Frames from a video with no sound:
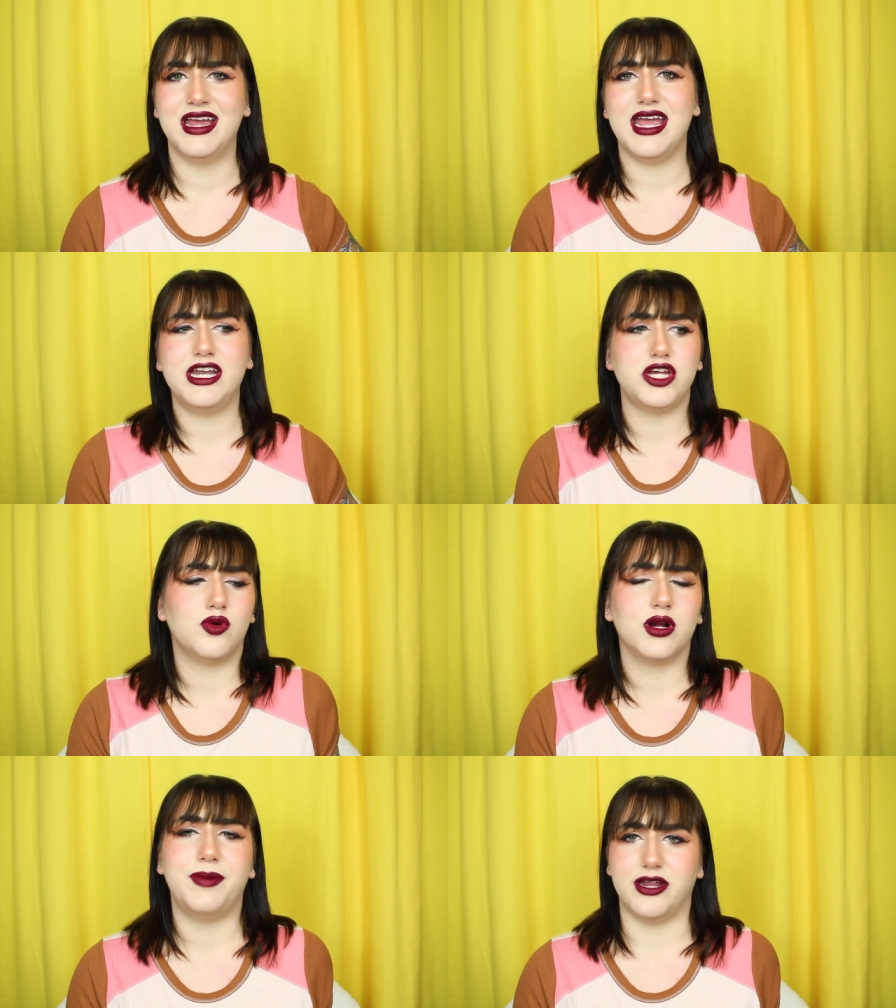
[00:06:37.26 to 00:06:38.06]
in
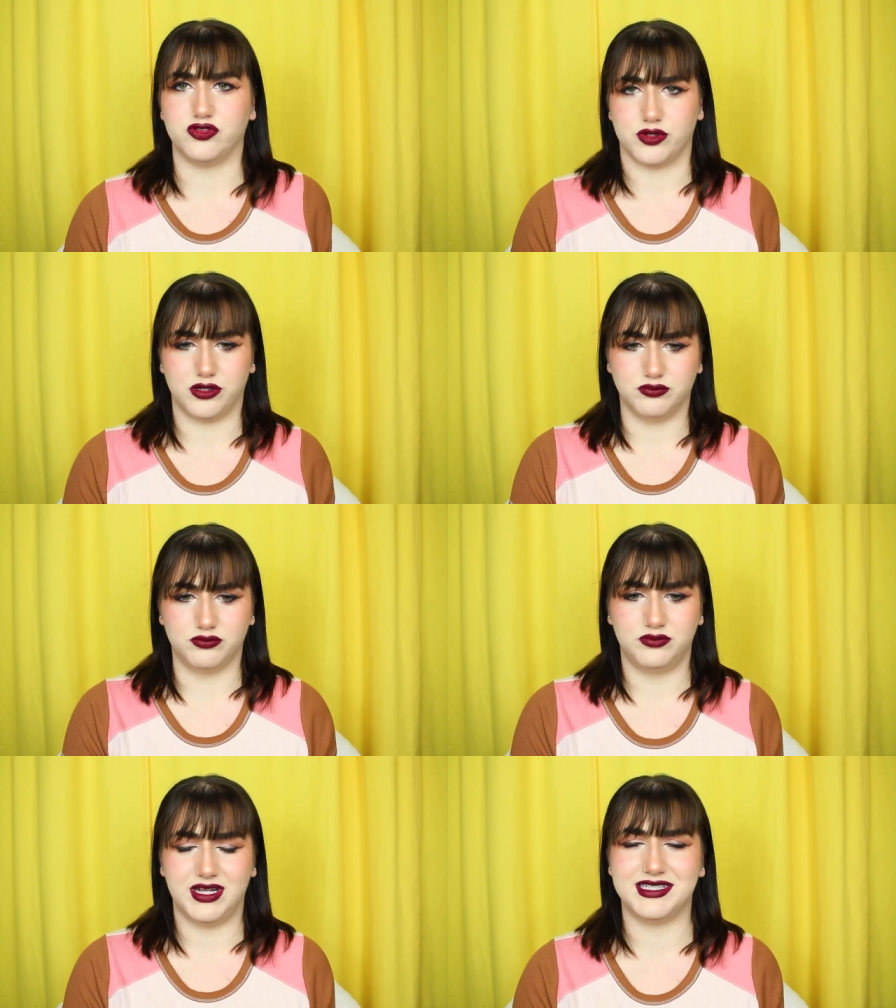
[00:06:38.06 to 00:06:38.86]
your bedroom
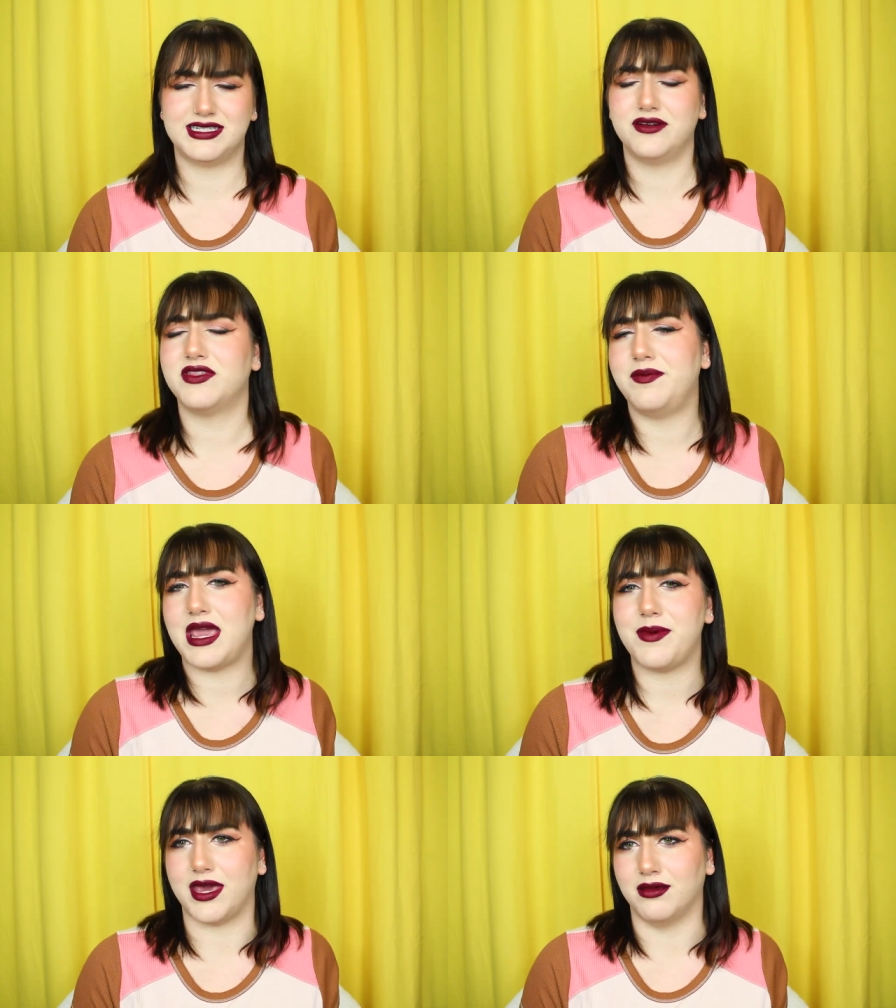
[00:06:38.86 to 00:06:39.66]
instead of the
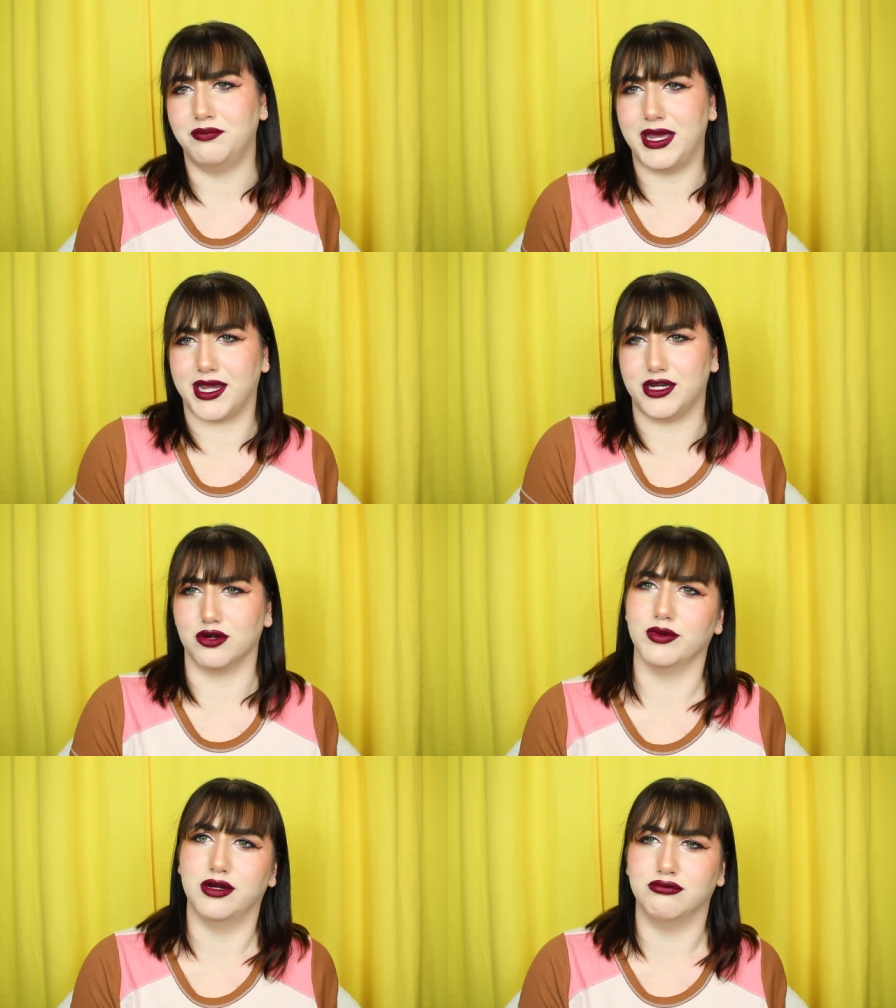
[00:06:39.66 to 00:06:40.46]
baby being in
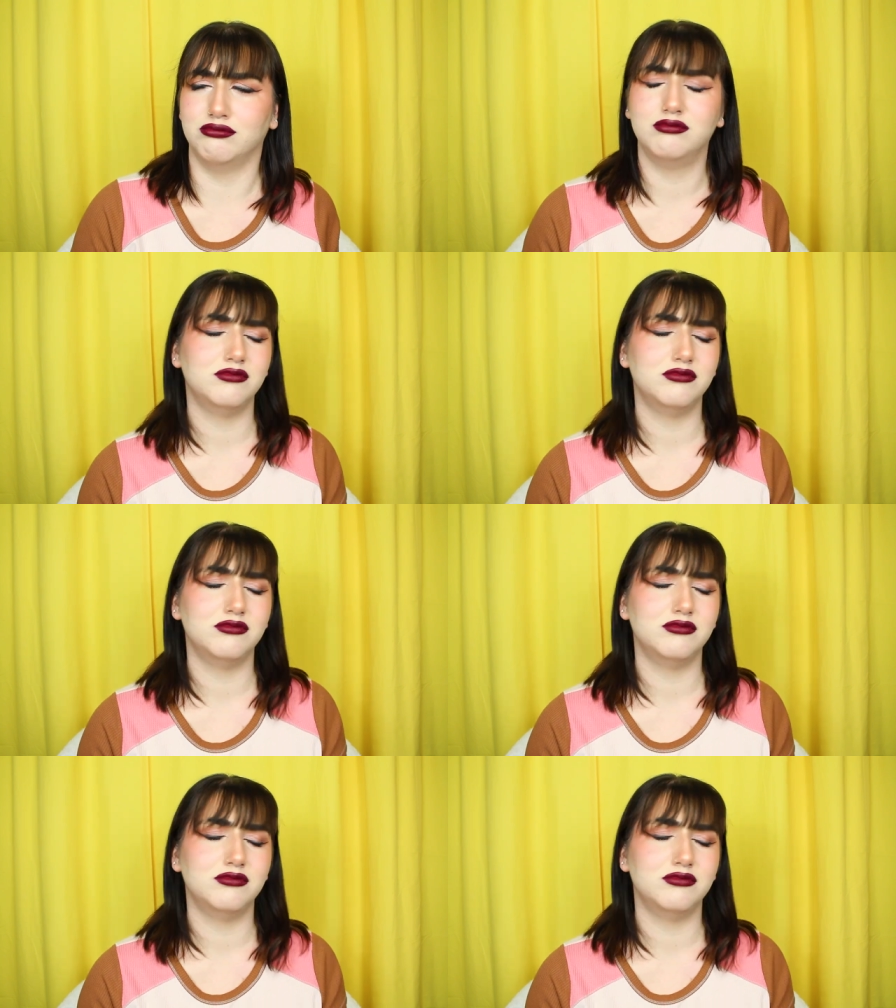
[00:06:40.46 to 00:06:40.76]
your room,